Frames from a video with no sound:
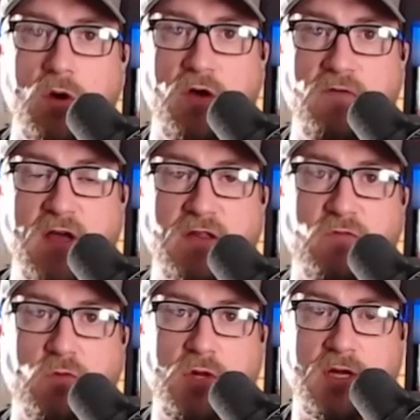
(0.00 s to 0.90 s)
effective
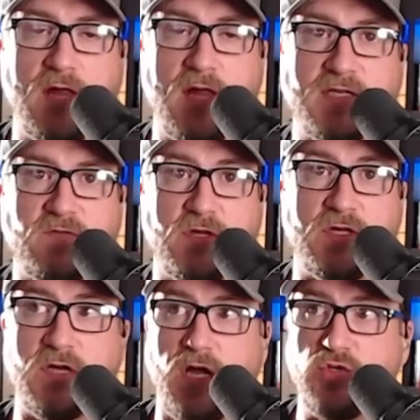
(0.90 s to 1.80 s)
ruling class for this
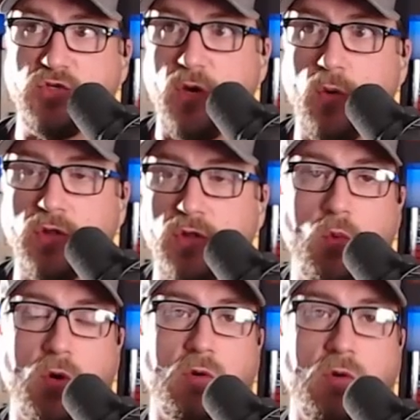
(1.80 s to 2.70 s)
country or the
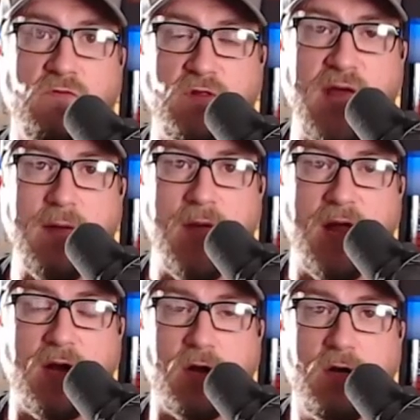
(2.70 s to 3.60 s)
world for that
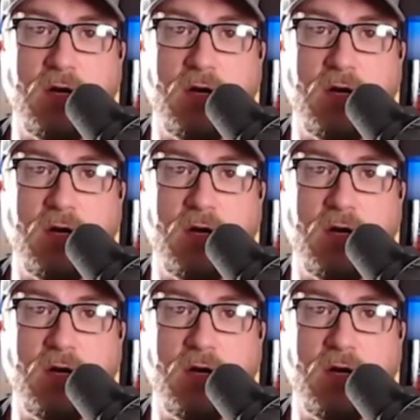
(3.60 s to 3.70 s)
matter.